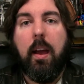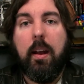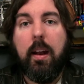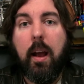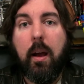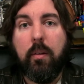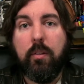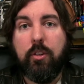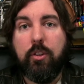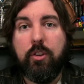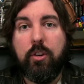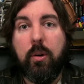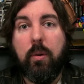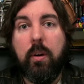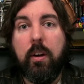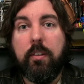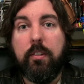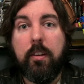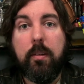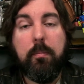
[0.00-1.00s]
and how the
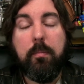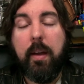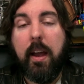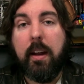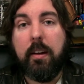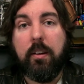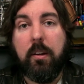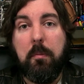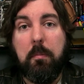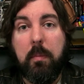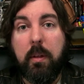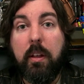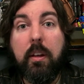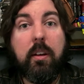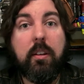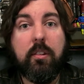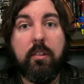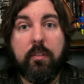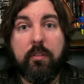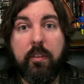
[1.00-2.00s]
show has impacted
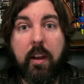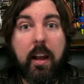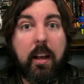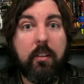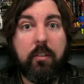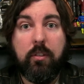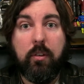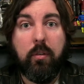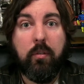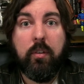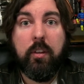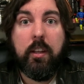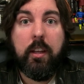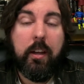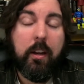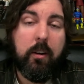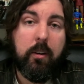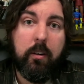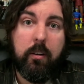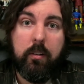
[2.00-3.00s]
millions of fans over the
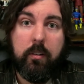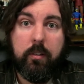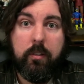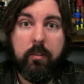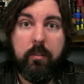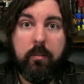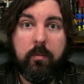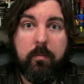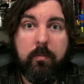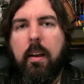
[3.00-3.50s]
years.